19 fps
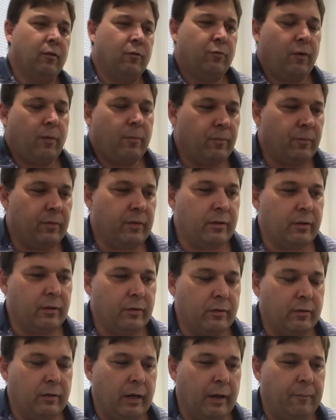From the
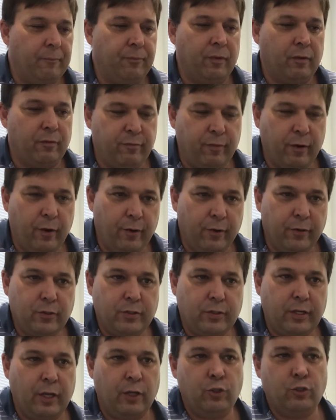
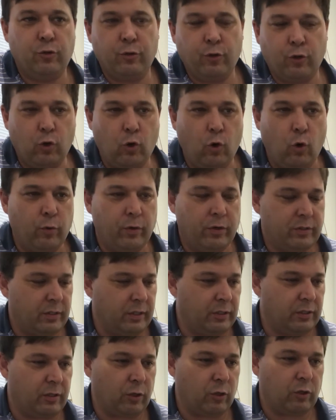verse into the chorus,
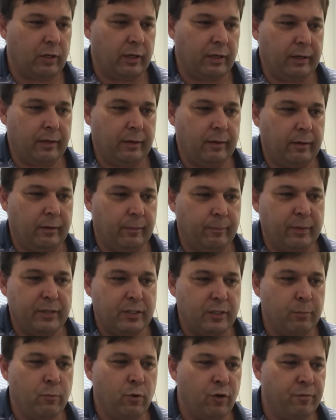it's got a
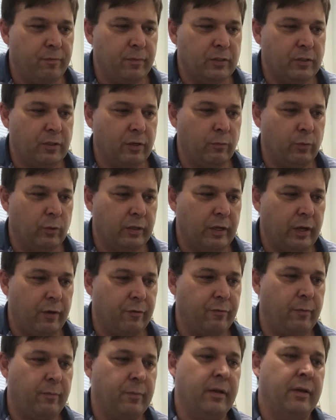busy movement, so it will go
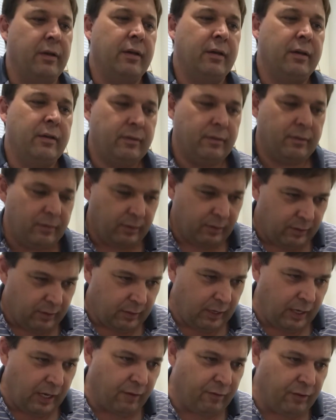from the
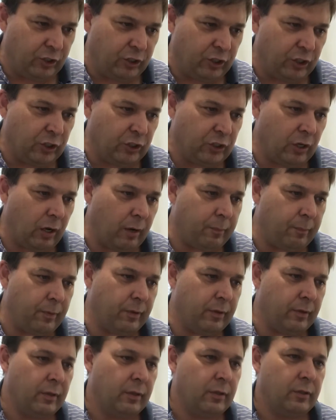E over G sharp
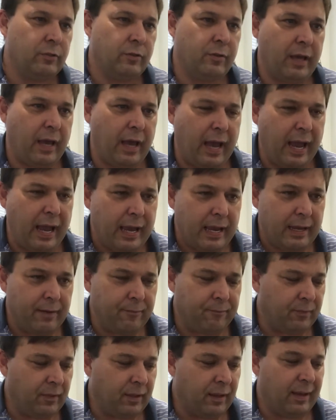to the A,
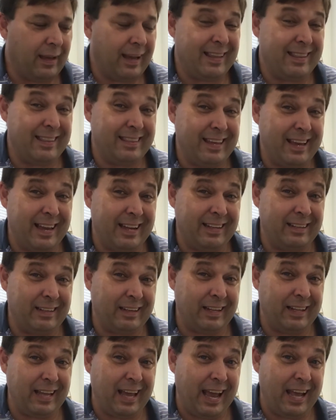and then
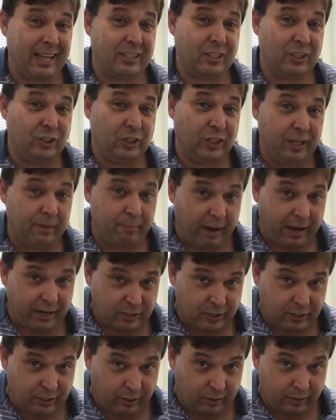it adds a G
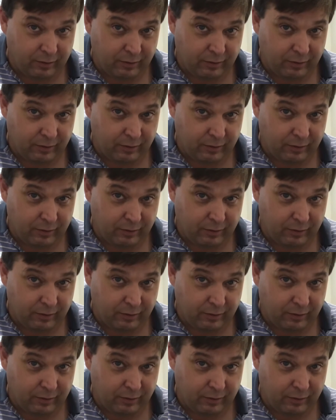bass note.